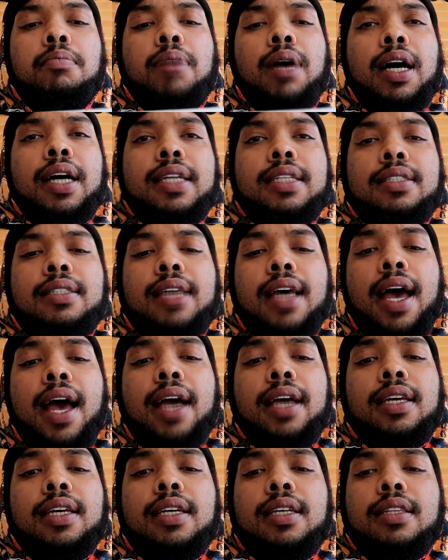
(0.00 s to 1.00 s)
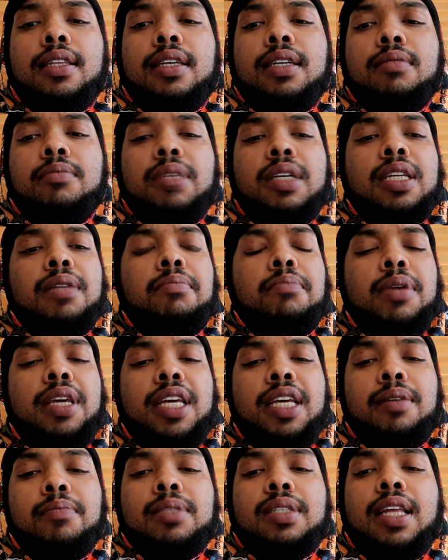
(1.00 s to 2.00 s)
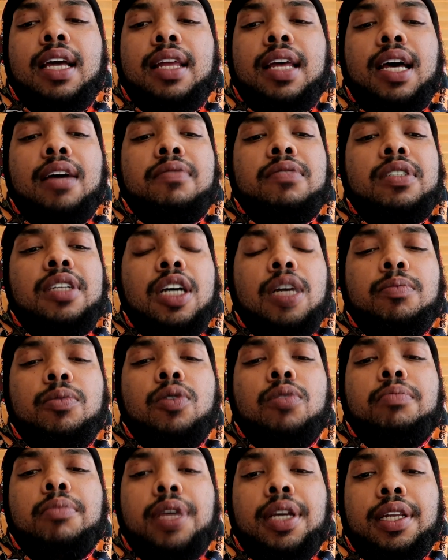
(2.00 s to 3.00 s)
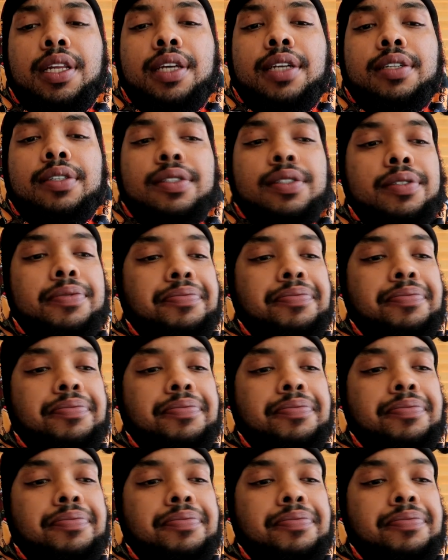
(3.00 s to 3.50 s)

By tagging them in memes that have double meanings.